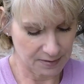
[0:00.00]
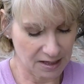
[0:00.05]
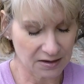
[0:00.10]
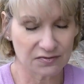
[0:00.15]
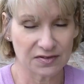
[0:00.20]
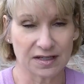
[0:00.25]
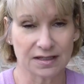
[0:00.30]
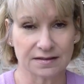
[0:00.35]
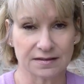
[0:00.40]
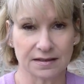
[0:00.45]
I
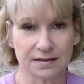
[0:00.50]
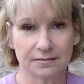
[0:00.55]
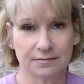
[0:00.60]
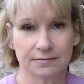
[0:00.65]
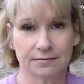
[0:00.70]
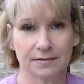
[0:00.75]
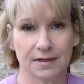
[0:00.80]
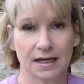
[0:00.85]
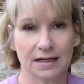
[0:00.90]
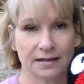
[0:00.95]
fixed it.
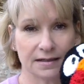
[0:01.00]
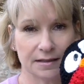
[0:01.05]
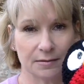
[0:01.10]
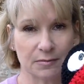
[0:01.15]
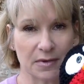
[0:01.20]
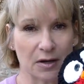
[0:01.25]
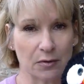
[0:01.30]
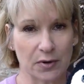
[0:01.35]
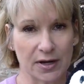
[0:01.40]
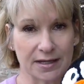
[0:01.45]
I did
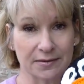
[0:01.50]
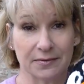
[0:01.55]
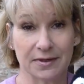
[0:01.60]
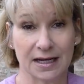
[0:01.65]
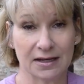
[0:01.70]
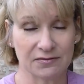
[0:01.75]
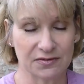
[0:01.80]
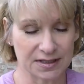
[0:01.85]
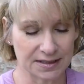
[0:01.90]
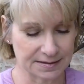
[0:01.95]
it my way,
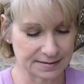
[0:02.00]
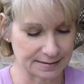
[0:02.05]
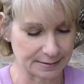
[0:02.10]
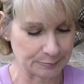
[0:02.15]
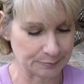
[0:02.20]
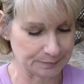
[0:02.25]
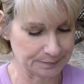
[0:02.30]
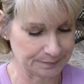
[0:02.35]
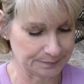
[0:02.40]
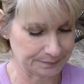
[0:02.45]
and I fixed
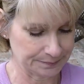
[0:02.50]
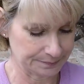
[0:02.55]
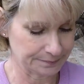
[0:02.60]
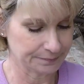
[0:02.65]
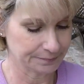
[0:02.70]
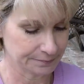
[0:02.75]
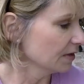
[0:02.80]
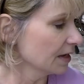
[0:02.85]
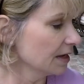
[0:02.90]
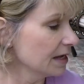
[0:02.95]
it.
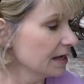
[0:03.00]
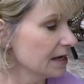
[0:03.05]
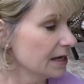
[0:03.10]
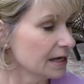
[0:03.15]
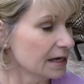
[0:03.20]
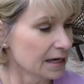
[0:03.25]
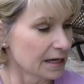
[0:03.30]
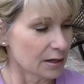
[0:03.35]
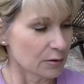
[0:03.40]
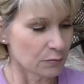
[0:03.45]

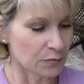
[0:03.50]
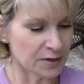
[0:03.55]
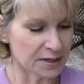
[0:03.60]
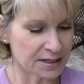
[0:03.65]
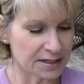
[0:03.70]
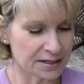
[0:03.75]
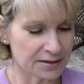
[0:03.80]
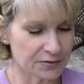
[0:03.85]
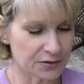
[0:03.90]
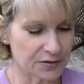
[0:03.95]
And
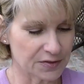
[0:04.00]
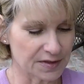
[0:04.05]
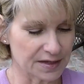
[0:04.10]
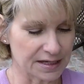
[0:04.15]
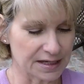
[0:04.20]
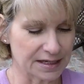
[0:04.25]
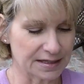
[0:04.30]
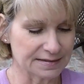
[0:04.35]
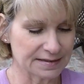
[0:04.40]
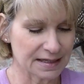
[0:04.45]
one other
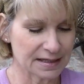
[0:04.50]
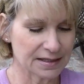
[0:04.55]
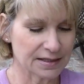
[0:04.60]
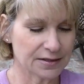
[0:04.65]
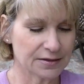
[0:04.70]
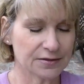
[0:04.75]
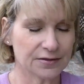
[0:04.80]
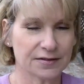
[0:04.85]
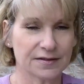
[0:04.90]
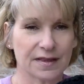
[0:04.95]
thing is I
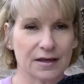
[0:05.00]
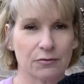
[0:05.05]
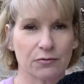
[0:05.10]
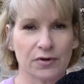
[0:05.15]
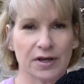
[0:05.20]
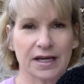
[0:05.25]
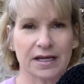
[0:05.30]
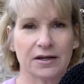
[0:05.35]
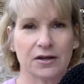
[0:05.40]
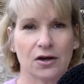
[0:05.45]
used the
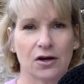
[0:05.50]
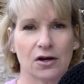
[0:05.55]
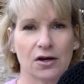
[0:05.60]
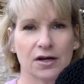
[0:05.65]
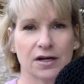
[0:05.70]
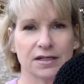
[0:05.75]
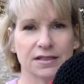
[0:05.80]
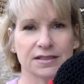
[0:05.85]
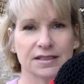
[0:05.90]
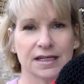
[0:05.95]
Red
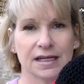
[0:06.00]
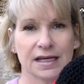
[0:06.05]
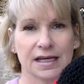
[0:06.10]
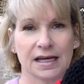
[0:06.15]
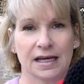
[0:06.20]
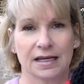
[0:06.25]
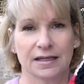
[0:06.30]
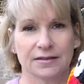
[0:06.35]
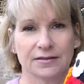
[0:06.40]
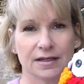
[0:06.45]
Heart
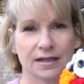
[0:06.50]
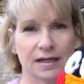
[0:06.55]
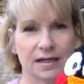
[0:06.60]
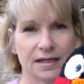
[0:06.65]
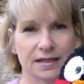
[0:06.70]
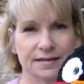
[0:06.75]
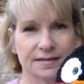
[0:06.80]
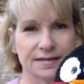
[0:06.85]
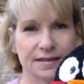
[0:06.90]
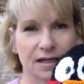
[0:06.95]

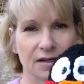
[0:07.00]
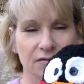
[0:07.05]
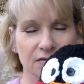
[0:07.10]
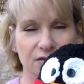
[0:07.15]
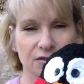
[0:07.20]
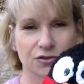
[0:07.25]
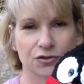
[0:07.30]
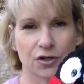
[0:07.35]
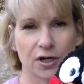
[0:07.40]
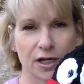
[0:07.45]

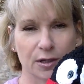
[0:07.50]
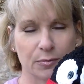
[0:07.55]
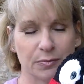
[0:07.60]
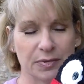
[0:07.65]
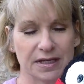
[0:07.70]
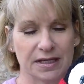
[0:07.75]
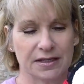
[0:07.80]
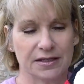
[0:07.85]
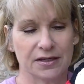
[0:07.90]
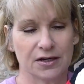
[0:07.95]

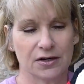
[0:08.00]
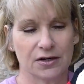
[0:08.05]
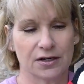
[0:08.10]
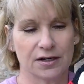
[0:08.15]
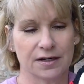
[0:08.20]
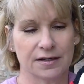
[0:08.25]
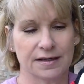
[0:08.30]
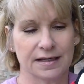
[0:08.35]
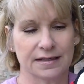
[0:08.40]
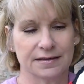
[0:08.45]
self-striping yarn.